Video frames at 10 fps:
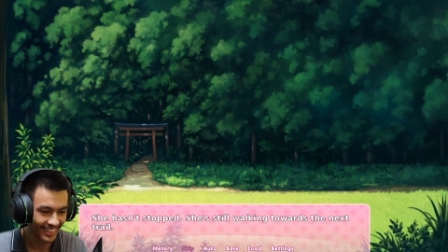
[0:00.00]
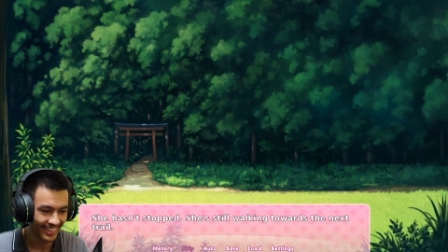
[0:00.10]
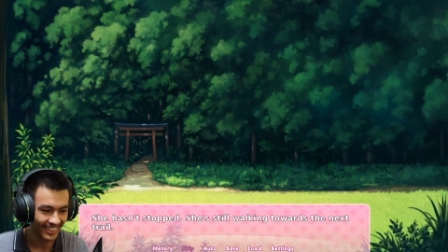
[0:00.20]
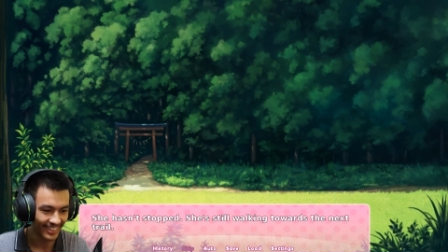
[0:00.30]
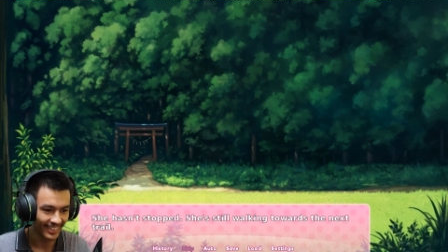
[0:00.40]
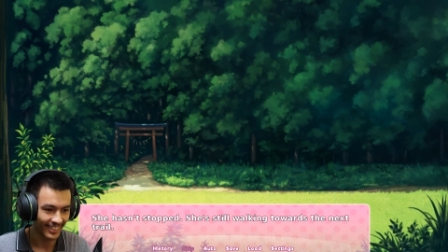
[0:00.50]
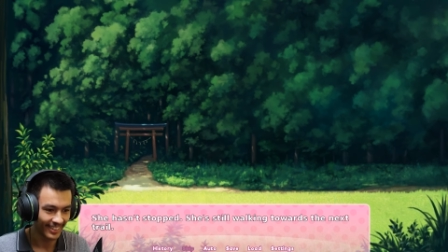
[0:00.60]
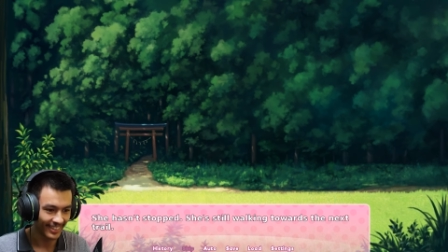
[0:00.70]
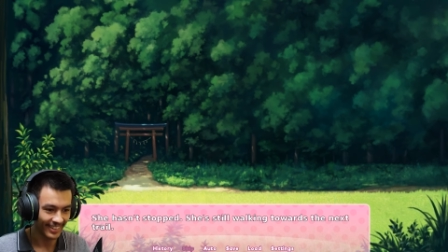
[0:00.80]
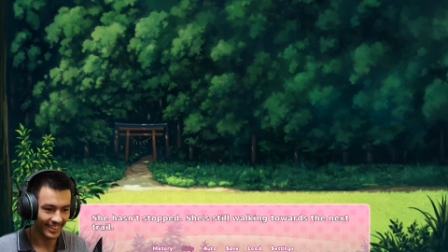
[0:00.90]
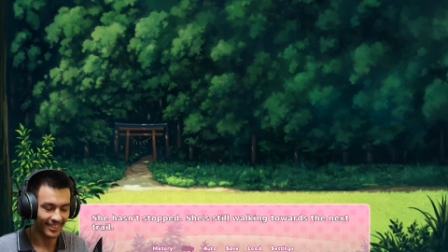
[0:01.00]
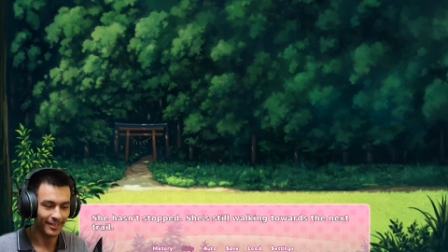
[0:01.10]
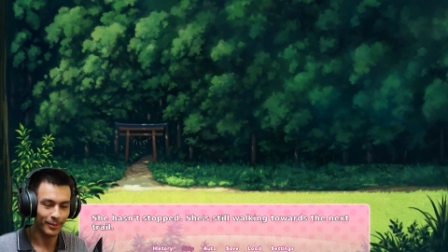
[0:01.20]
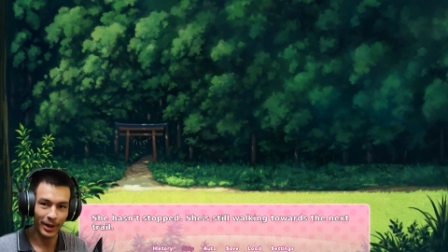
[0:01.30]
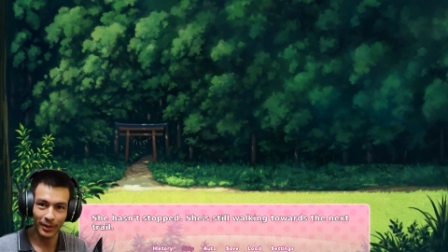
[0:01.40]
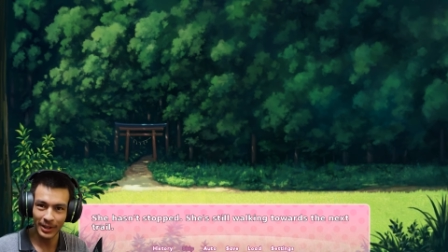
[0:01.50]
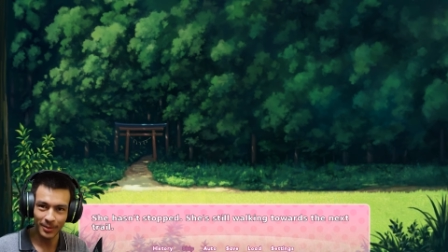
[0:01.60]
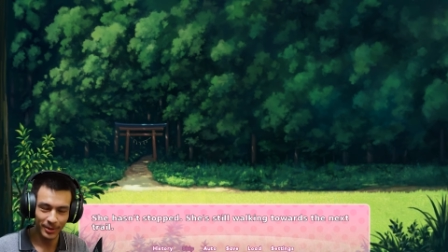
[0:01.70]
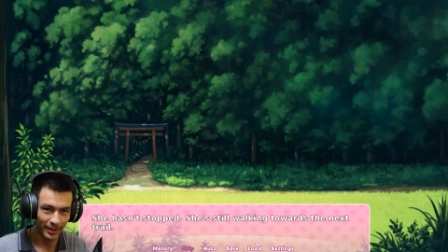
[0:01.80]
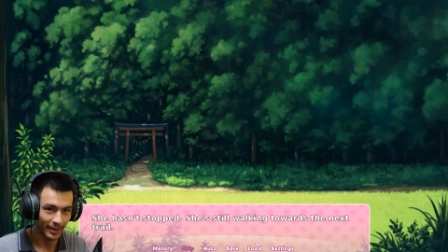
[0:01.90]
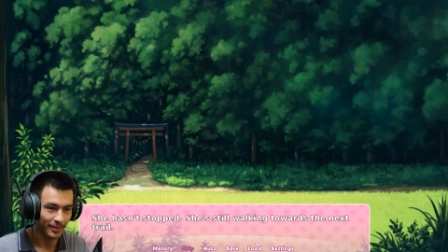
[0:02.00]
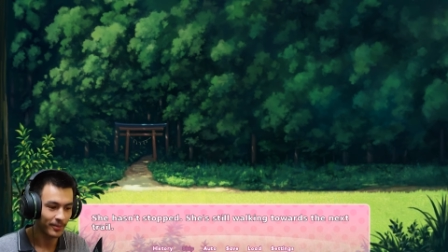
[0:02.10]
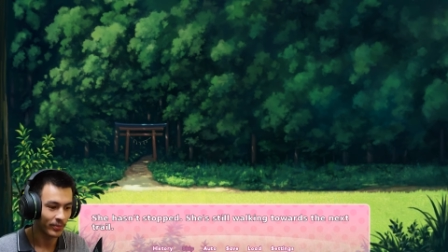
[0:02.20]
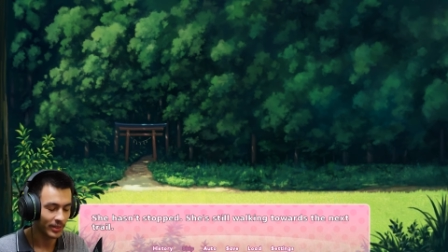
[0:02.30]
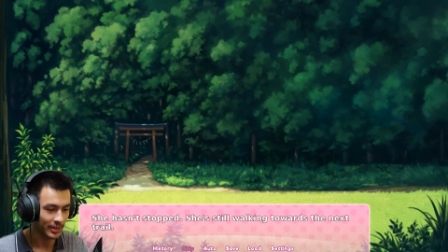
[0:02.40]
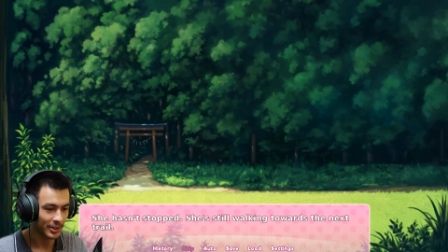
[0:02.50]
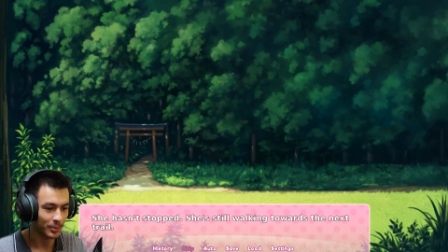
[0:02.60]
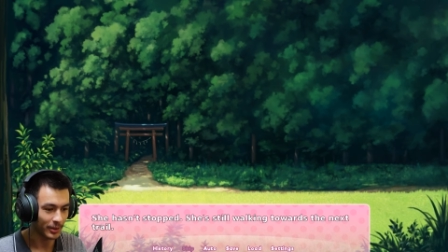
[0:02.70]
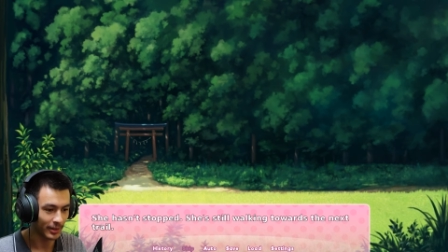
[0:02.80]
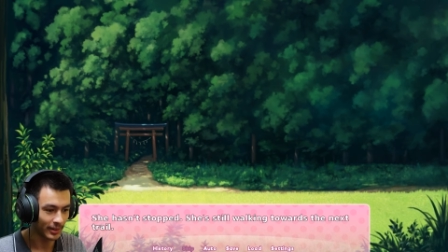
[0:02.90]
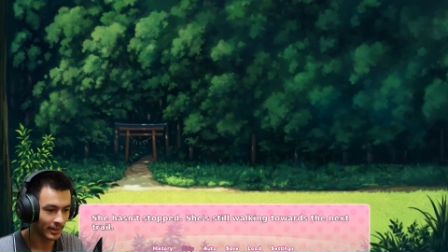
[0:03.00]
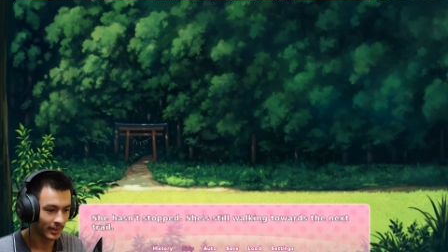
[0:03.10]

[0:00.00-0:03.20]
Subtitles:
Okay, but I'll keep going. Keep going.